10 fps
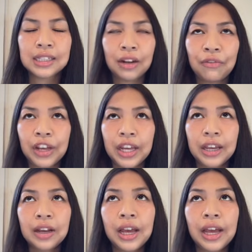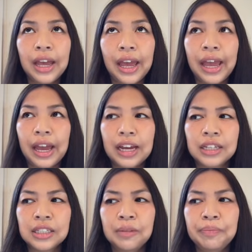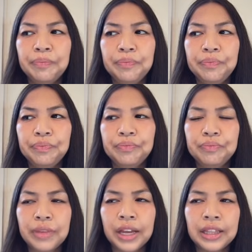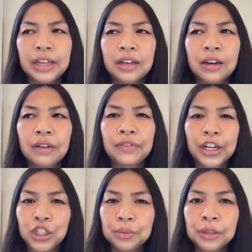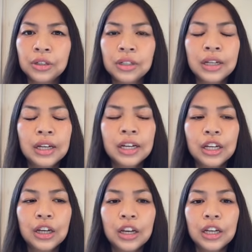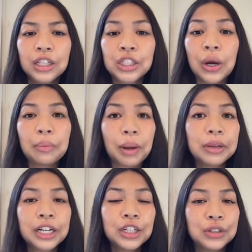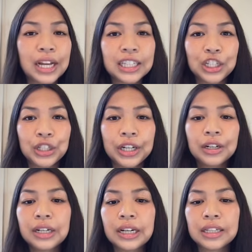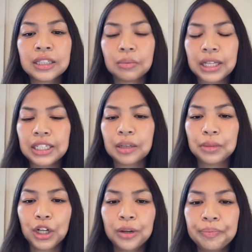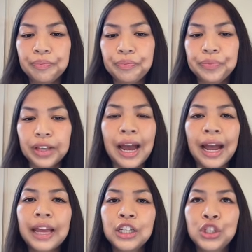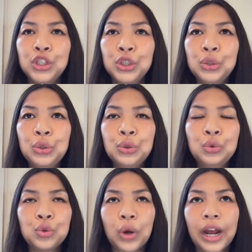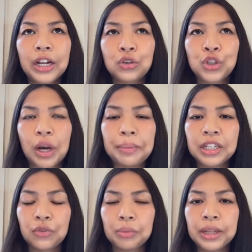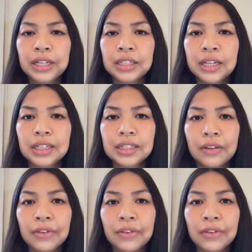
stuffing, and I think a vegetable. So I'm probably going to do that this year, something similar. I do try to shop at different places